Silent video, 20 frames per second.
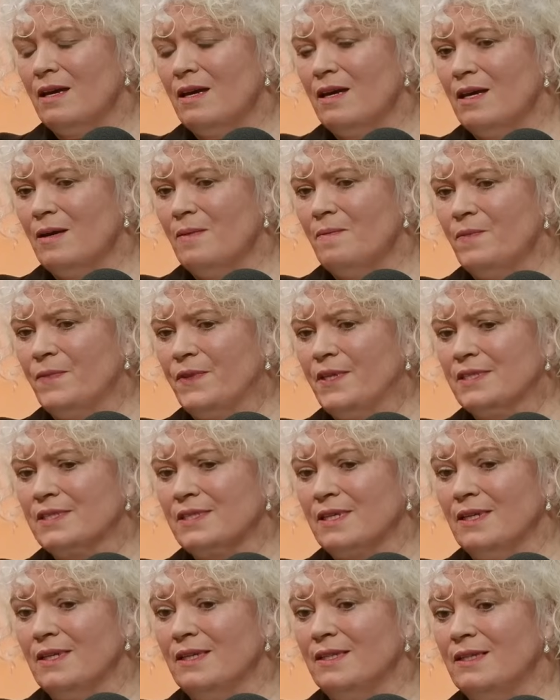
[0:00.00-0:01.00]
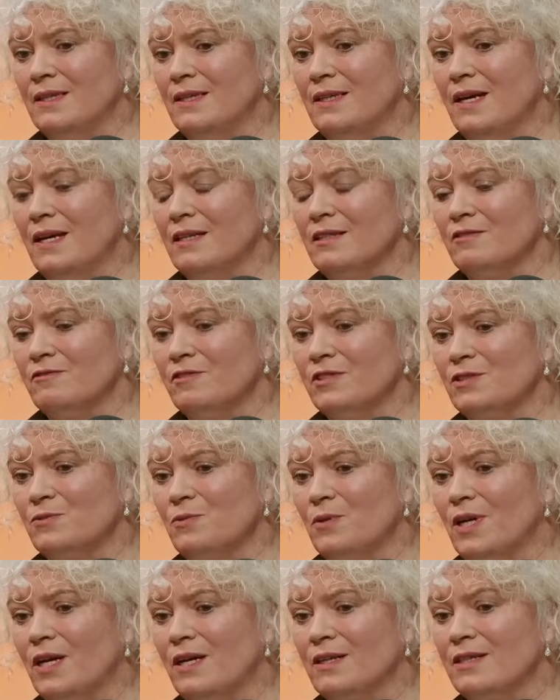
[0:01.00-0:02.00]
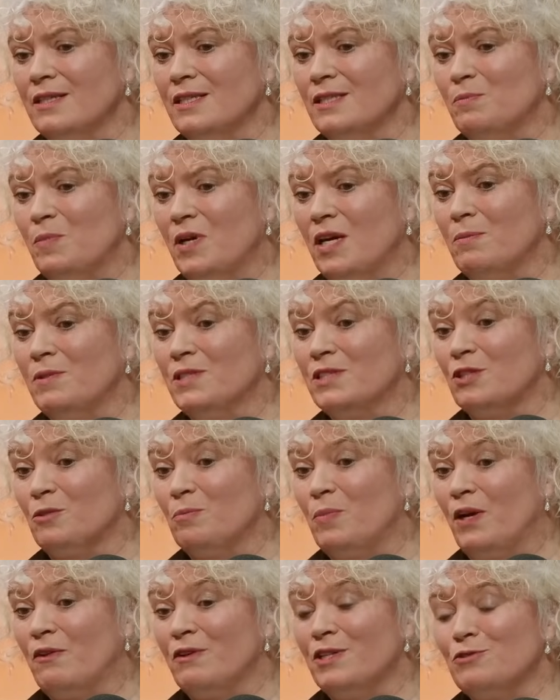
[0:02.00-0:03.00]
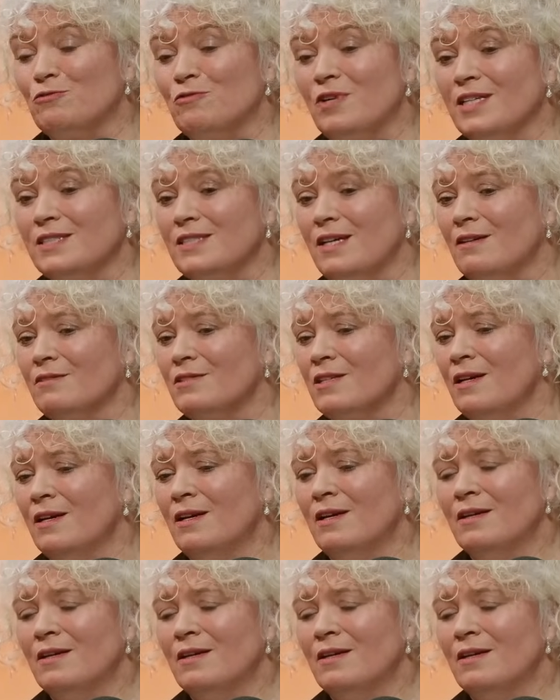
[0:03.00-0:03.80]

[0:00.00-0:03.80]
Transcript: this Killeen Alanov is where these babies are buried right out